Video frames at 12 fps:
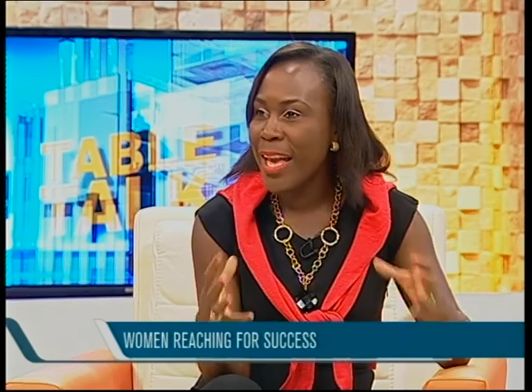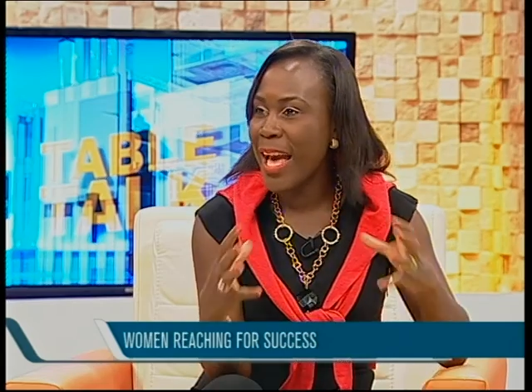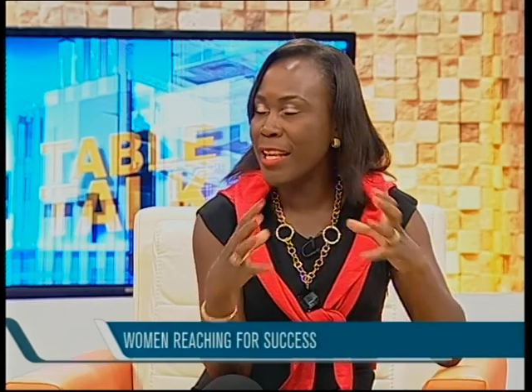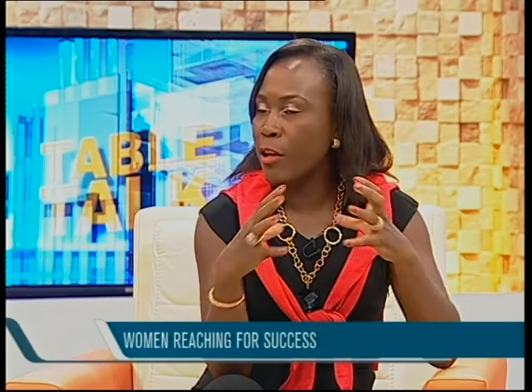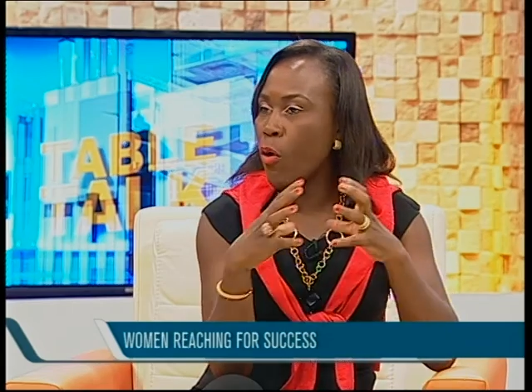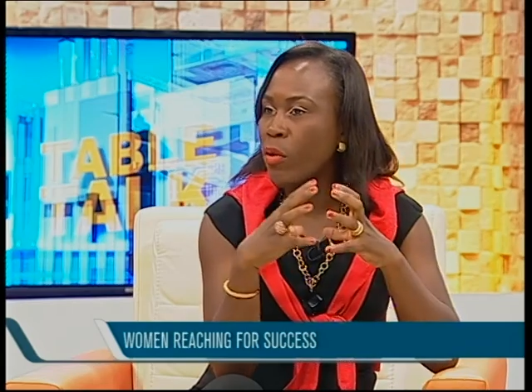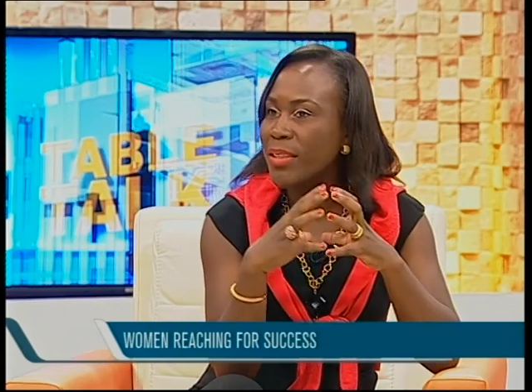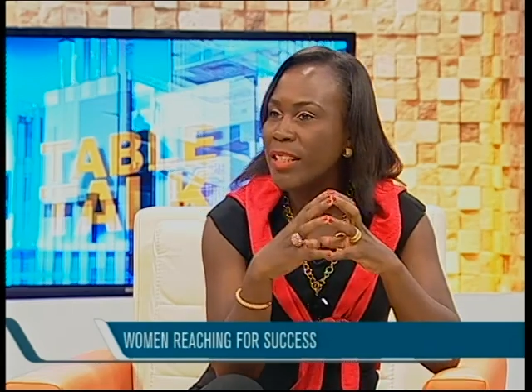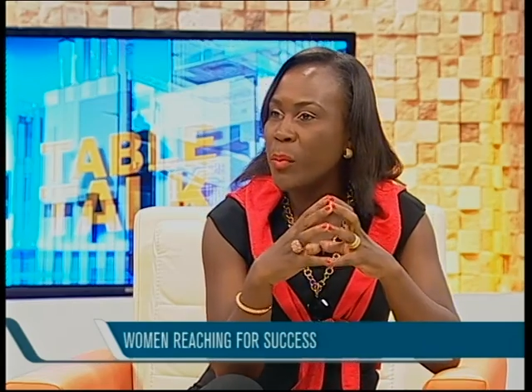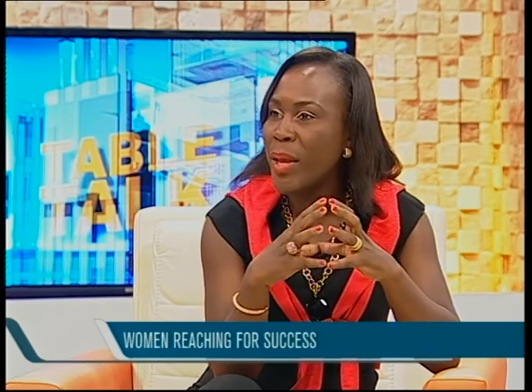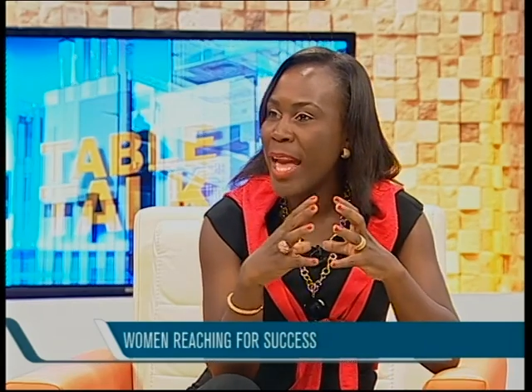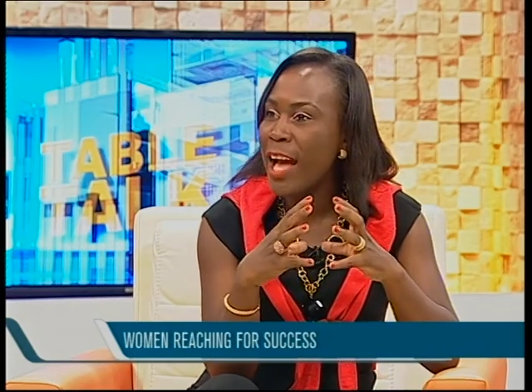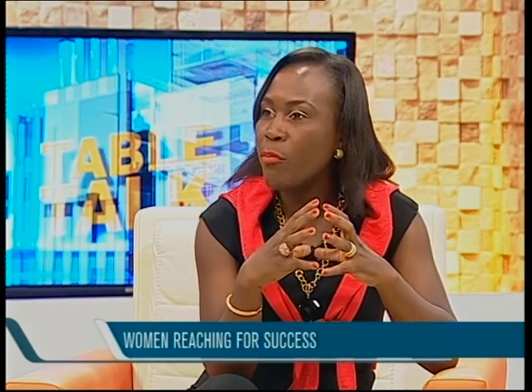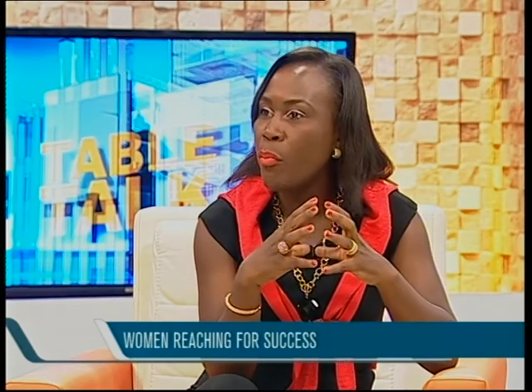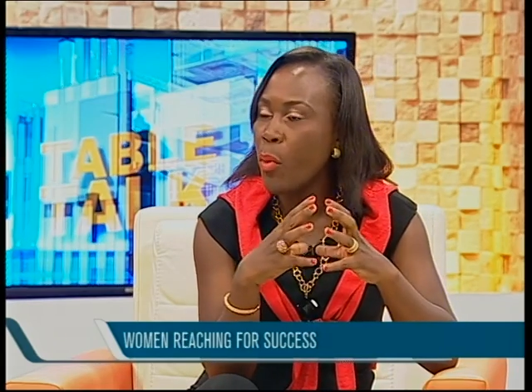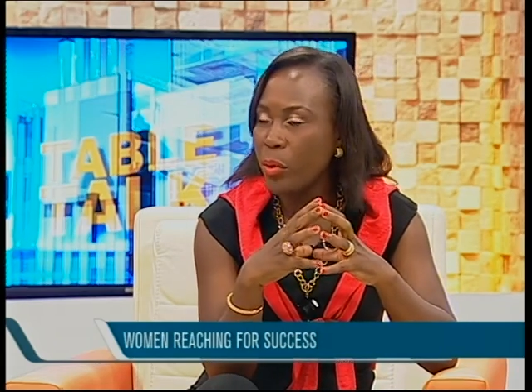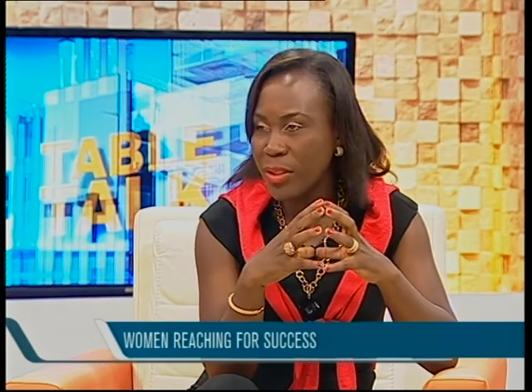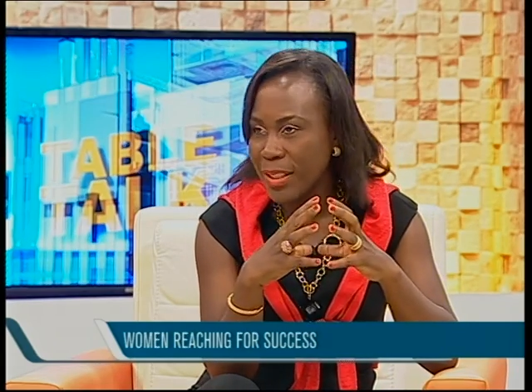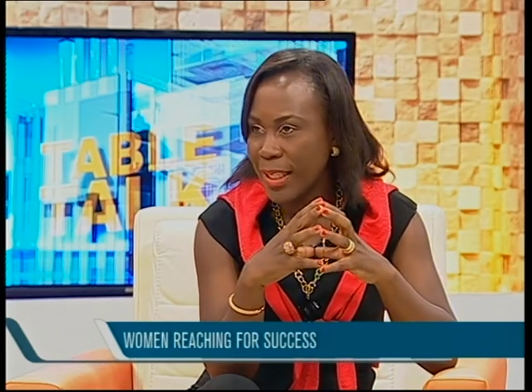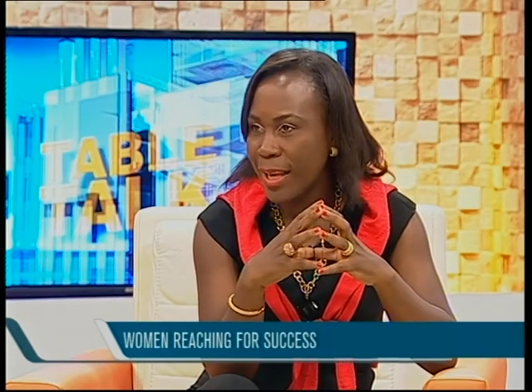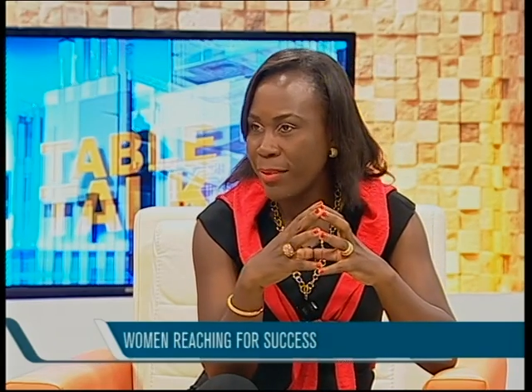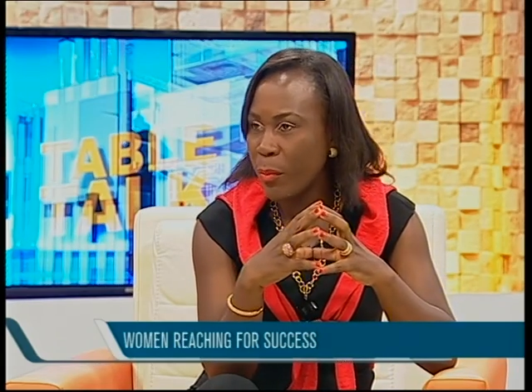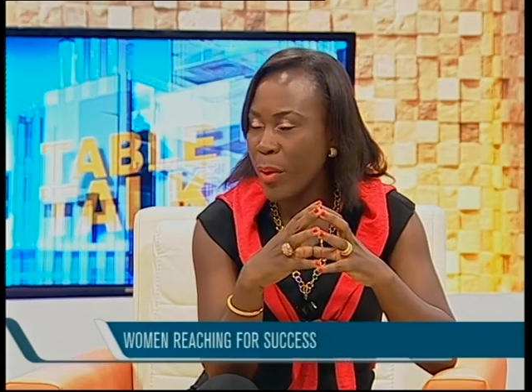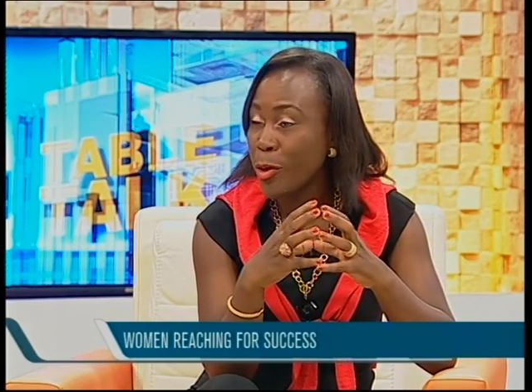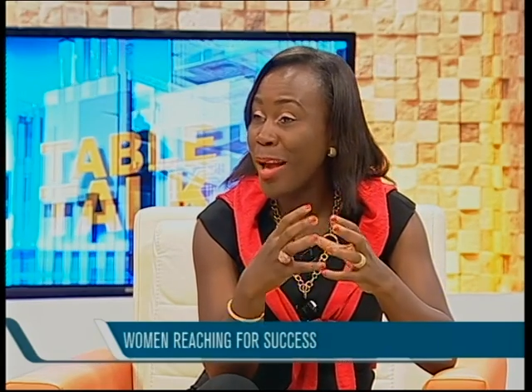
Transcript: and until we have both together, we're